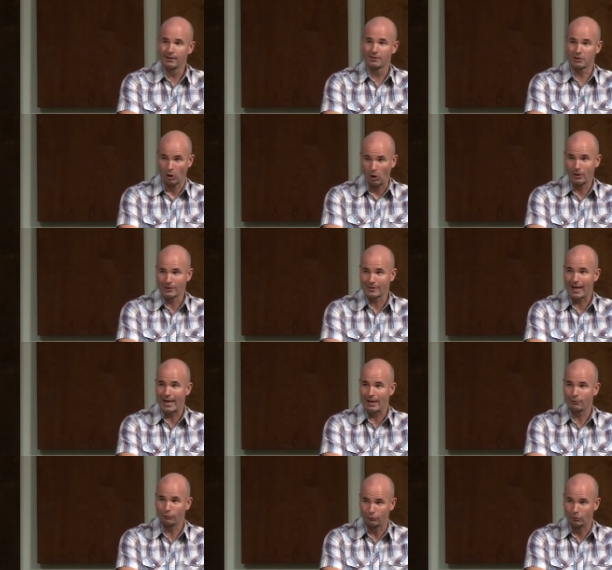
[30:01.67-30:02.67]
as long as I
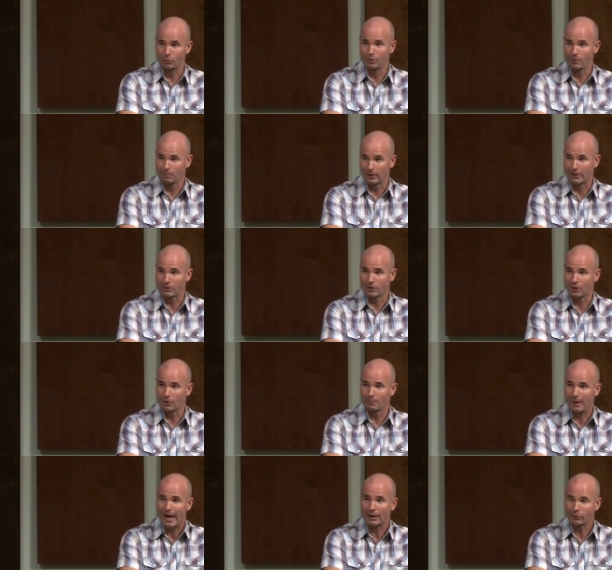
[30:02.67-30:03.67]
have food and a place to go to
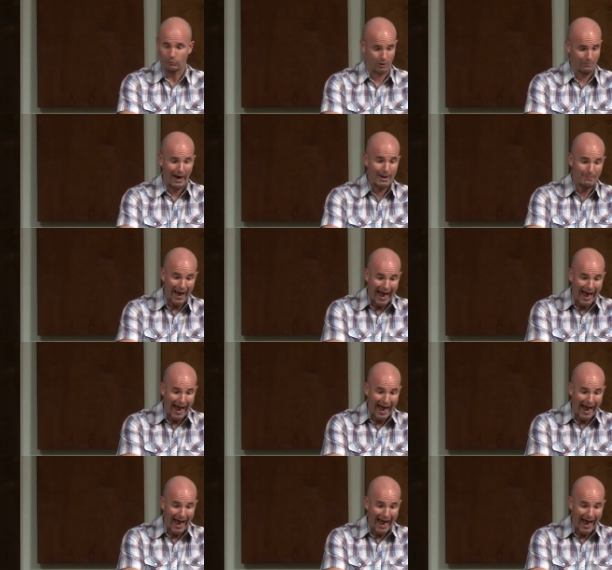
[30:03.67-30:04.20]
the bathroom. I'm